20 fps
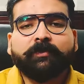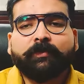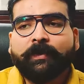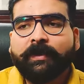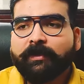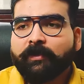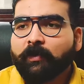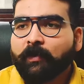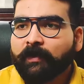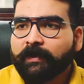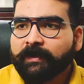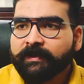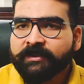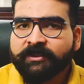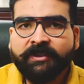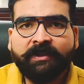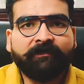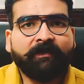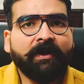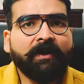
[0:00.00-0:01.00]
you can call it
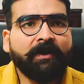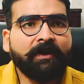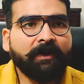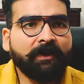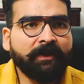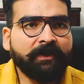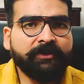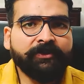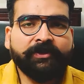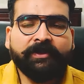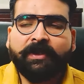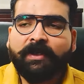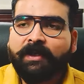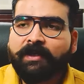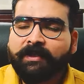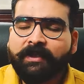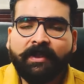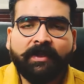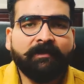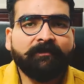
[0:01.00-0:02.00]
Shiva,
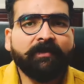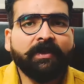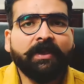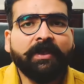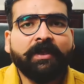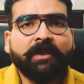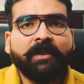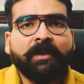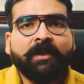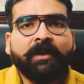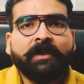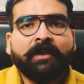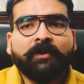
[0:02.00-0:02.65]
Krishna, Devi,